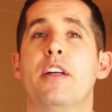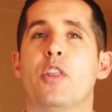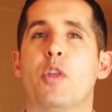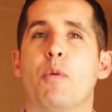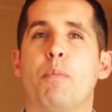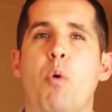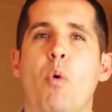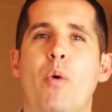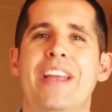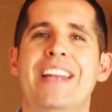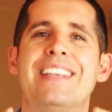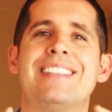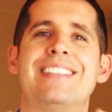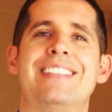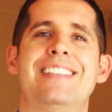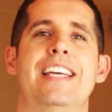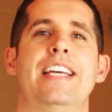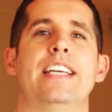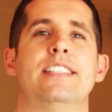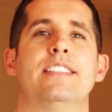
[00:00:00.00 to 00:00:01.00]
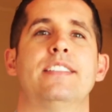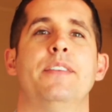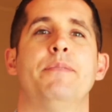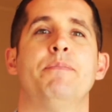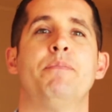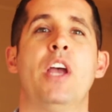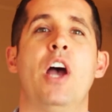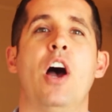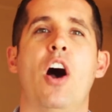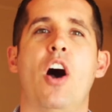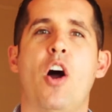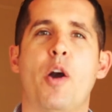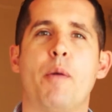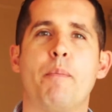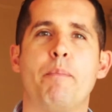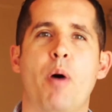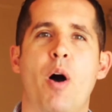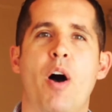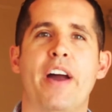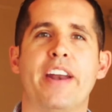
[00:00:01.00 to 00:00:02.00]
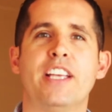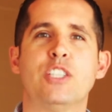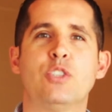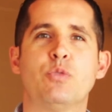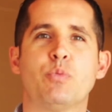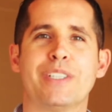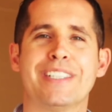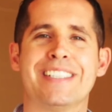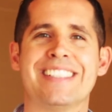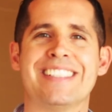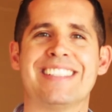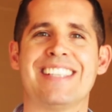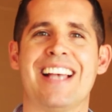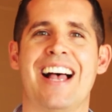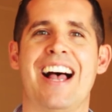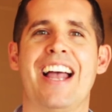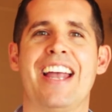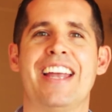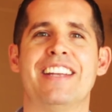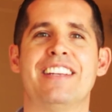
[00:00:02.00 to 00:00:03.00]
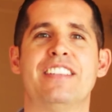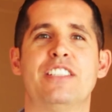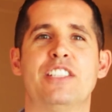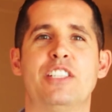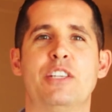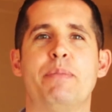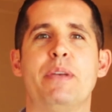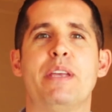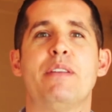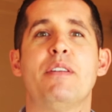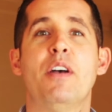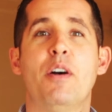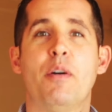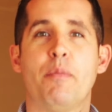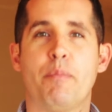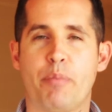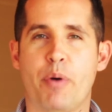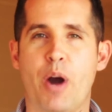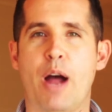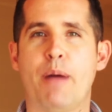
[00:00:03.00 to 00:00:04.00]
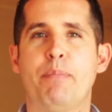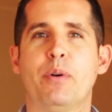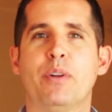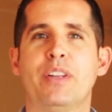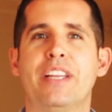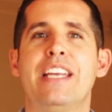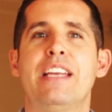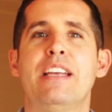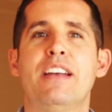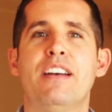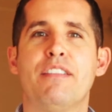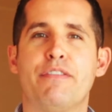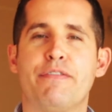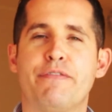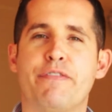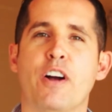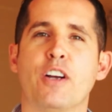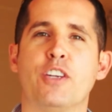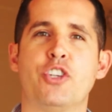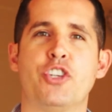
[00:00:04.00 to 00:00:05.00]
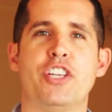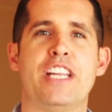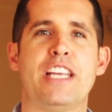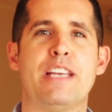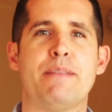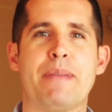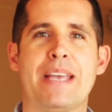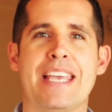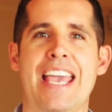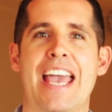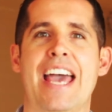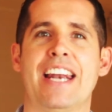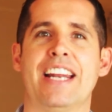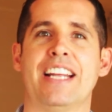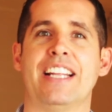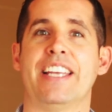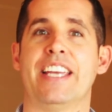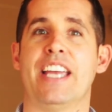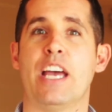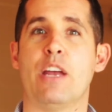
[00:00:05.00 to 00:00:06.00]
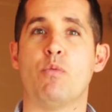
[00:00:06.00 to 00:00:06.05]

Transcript: The point is this, our bodies were designed to be properly functioning mechanically.